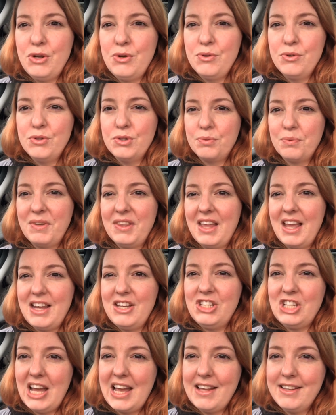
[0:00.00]
use with
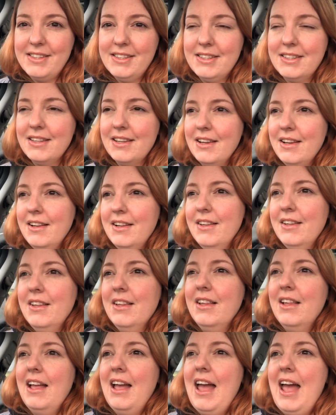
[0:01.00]
HS.
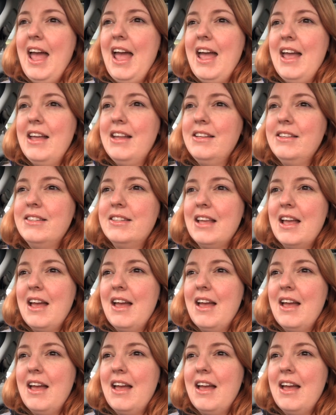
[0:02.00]
And